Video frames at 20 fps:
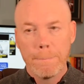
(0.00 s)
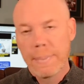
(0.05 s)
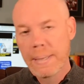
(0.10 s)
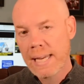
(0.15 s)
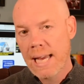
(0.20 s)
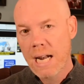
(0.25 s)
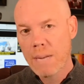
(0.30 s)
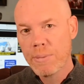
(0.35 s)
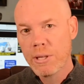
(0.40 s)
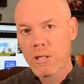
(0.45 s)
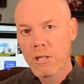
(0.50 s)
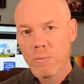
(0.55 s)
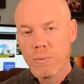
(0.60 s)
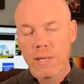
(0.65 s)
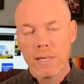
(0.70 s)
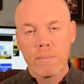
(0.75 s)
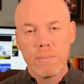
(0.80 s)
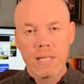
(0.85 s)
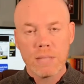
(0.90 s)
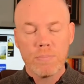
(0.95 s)
Caterpillar, one
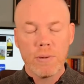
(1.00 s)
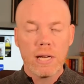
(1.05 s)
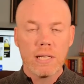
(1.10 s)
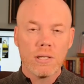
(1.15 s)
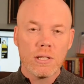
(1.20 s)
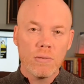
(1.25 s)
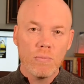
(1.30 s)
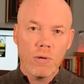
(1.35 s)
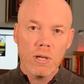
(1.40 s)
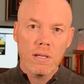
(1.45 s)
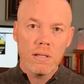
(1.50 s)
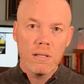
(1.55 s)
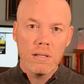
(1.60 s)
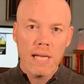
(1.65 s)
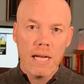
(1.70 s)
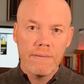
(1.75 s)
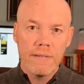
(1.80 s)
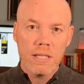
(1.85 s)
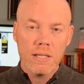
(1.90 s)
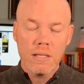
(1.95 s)
of the best brands in the world,
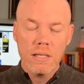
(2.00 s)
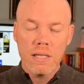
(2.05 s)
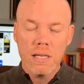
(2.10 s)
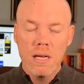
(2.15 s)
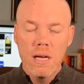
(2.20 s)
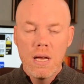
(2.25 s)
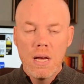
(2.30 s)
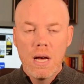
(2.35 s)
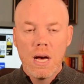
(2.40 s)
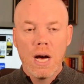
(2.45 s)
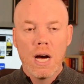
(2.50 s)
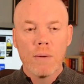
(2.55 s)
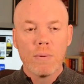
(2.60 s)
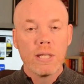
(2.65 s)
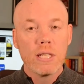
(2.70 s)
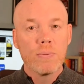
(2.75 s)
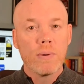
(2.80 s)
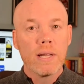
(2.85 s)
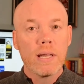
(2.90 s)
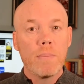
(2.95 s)
obviously, uh,
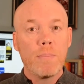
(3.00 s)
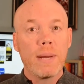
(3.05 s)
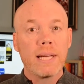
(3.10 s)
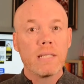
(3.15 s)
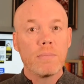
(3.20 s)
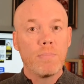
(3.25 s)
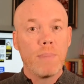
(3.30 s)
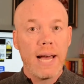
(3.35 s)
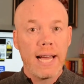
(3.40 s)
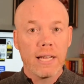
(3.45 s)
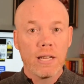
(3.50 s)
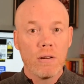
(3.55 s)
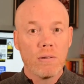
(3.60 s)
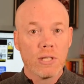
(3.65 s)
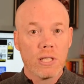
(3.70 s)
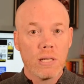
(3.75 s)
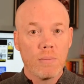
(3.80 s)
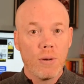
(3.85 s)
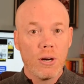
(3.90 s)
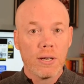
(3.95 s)
released one of the best backhoes
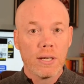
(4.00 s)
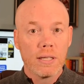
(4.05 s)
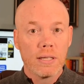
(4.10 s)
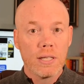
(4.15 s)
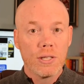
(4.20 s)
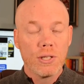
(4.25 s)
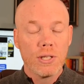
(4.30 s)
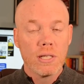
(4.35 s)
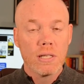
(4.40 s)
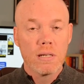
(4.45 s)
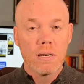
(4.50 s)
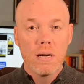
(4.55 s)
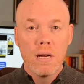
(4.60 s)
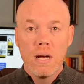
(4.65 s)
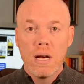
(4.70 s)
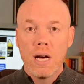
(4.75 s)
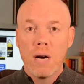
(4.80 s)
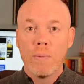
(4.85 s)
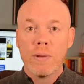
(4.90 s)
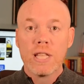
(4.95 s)
in the market this year
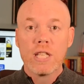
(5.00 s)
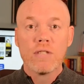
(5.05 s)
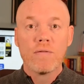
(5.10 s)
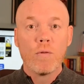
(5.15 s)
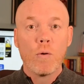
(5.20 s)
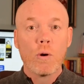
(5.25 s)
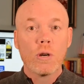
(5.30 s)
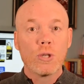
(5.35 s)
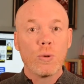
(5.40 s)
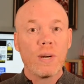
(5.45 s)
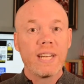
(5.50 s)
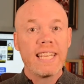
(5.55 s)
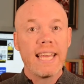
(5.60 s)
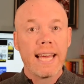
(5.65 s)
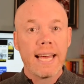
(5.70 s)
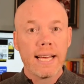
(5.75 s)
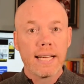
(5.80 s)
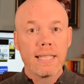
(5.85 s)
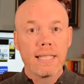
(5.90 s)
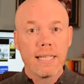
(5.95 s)
with its
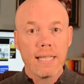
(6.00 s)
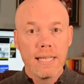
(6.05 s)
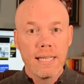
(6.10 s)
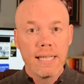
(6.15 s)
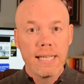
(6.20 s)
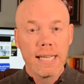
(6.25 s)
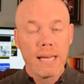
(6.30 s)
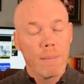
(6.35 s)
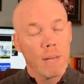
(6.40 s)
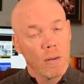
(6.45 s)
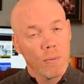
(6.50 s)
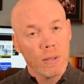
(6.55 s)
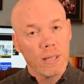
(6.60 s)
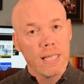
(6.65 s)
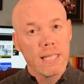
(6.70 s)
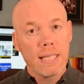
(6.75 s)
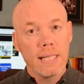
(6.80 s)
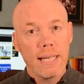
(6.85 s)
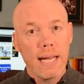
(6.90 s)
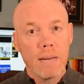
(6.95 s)
420XE. I mean, it
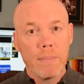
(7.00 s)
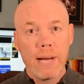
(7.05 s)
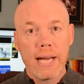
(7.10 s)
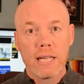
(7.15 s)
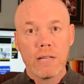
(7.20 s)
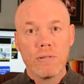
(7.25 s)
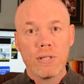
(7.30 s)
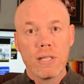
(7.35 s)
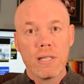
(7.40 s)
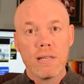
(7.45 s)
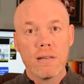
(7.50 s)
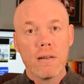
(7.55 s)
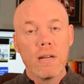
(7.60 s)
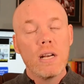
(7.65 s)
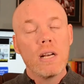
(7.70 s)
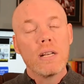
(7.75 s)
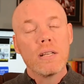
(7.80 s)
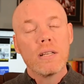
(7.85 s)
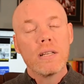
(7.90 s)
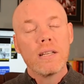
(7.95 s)
released a lot of backhoes here
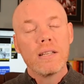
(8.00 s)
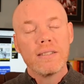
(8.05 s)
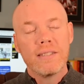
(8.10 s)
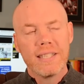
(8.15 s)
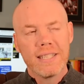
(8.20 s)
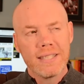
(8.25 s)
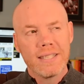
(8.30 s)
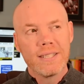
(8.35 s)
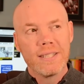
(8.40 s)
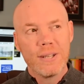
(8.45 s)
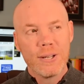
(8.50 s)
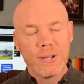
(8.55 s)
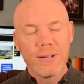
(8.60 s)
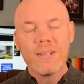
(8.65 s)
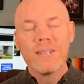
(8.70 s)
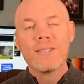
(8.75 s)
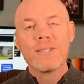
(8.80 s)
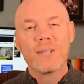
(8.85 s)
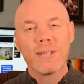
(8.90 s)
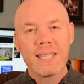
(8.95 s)
this year,
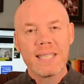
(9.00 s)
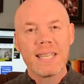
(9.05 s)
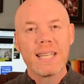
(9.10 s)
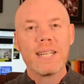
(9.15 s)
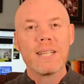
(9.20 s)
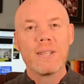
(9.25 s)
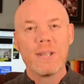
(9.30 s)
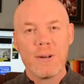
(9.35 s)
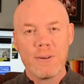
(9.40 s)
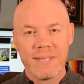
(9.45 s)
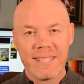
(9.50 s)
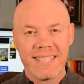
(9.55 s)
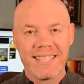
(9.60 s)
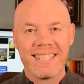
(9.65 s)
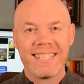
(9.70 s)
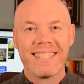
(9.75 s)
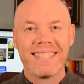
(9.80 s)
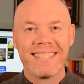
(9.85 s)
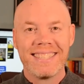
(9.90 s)
so let's get into this.